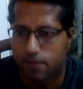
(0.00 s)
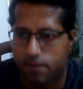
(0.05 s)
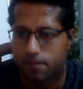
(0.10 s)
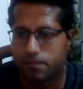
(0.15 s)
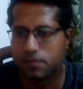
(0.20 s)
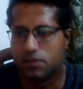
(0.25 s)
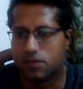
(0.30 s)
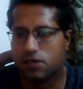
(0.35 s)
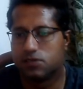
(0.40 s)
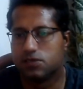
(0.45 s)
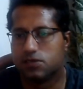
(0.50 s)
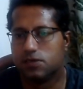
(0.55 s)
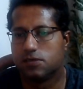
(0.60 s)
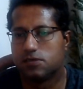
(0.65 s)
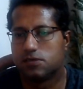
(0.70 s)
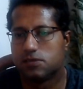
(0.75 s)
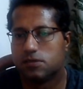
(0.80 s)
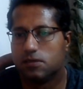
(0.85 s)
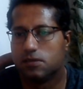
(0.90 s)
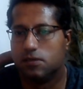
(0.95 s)
This
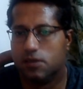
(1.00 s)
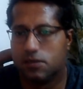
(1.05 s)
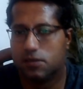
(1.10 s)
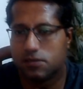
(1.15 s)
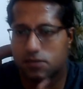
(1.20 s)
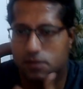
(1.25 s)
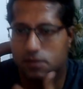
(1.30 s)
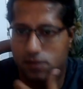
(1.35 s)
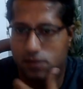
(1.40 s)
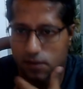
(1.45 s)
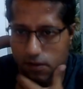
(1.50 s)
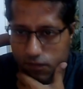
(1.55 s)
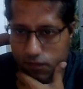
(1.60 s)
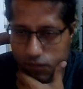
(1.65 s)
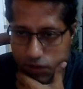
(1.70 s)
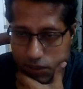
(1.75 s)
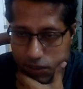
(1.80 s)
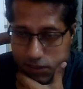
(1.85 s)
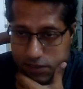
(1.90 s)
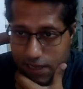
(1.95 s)
is
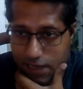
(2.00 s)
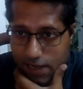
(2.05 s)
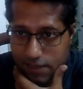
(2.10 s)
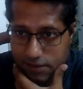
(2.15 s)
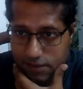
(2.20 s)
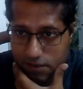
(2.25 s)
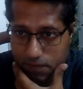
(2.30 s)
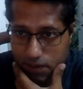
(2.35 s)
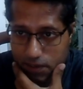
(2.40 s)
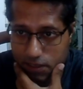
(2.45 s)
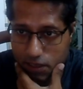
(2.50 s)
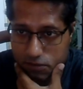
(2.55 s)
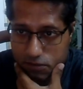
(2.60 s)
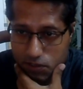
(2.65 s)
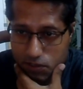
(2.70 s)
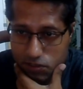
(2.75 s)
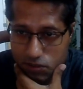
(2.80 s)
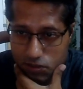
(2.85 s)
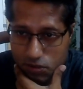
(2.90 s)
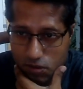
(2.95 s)
what is the algebraic
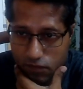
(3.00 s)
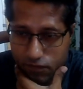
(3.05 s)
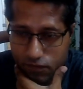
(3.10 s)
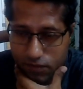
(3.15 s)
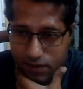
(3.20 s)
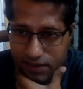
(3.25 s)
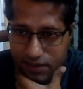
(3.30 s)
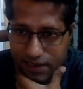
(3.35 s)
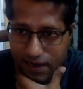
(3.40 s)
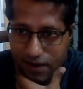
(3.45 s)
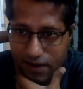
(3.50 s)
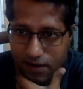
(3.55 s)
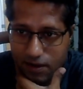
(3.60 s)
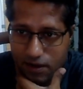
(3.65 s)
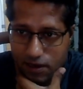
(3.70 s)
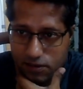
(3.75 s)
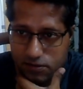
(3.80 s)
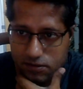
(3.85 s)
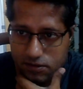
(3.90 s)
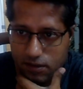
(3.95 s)
expression of 10
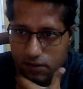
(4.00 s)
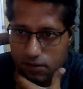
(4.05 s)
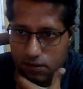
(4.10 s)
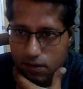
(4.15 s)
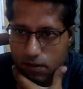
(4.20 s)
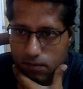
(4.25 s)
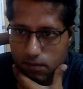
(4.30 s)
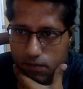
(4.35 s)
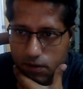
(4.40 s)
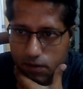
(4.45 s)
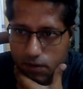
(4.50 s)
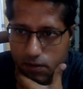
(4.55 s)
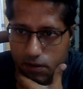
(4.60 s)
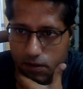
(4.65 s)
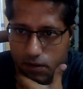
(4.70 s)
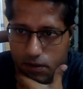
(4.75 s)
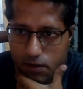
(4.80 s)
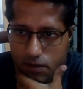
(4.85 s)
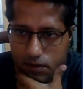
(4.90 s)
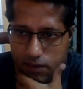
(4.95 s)
less than the number?
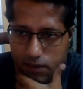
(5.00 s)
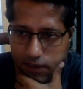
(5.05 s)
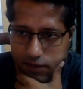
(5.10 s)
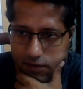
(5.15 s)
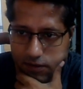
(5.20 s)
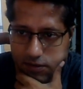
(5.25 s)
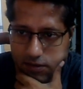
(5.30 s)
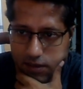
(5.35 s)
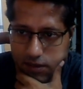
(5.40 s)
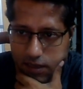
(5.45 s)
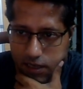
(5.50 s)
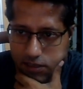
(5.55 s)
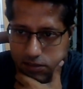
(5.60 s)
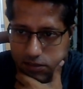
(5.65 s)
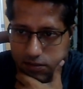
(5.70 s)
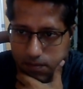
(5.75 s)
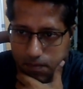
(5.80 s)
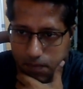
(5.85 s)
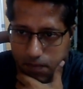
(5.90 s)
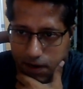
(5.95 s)
That is
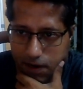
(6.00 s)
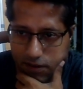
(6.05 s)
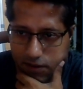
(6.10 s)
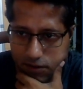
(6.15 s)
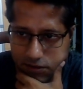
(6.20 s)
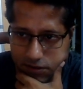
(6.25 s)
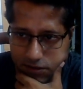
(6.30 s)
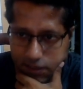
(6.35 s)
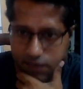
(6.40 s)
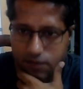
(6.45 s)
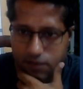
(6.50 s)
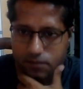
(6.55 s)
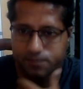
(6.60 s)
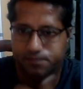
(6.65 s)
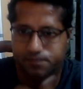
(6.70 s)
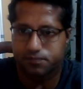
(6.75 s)
x minus 10.